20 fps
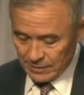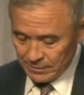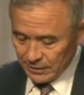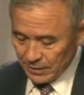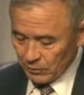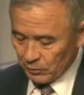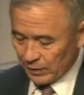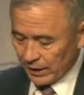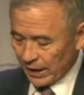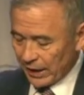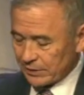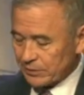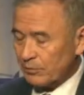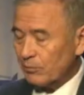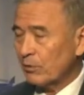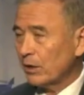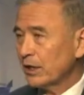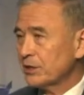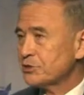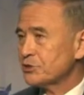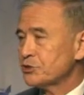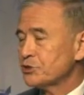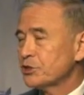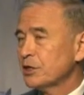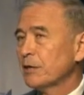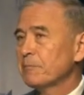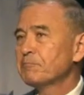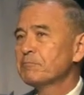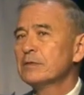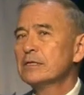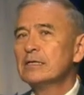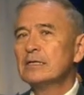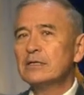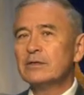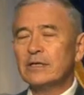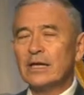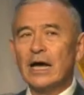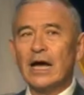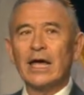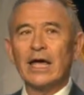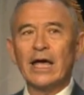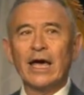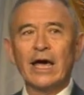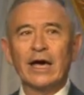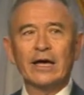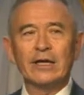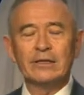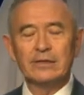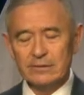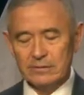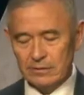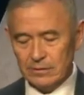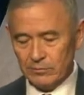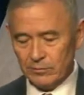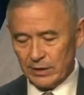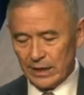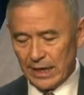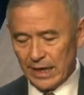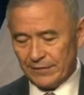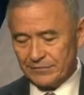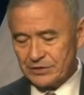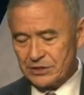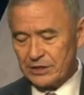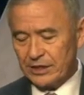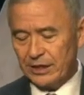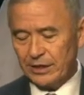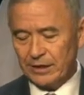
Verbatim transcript: without the relationship that I had with AFCEA.